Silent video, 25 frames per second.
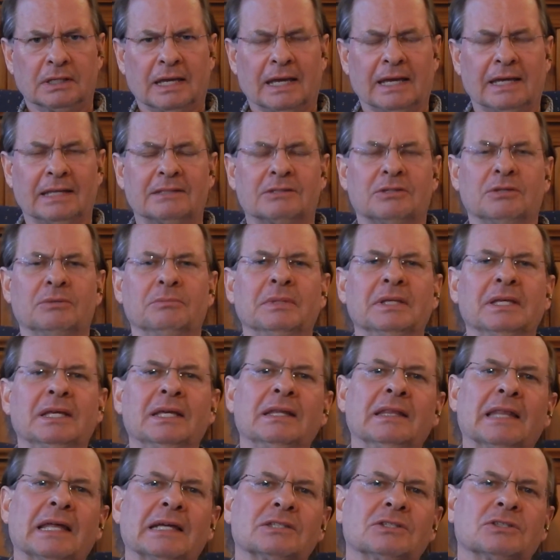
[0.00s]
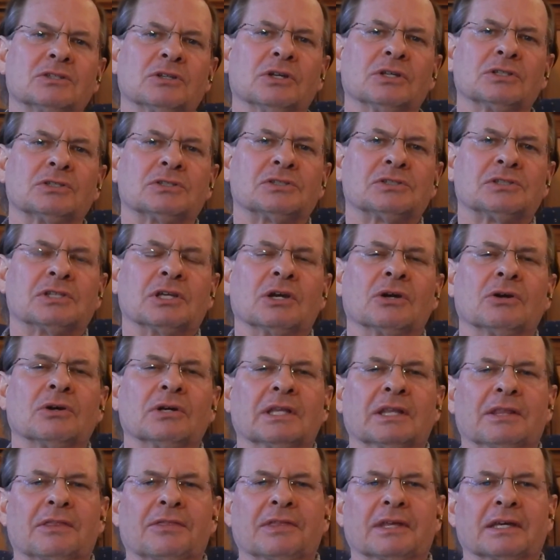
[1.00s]
And to me, that's an
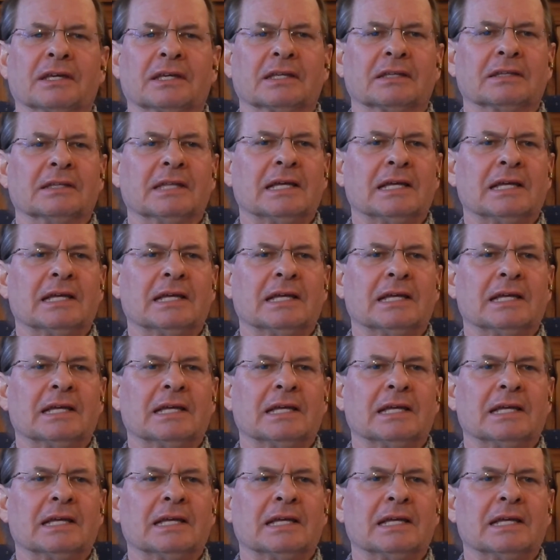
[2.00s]
austerity thinking.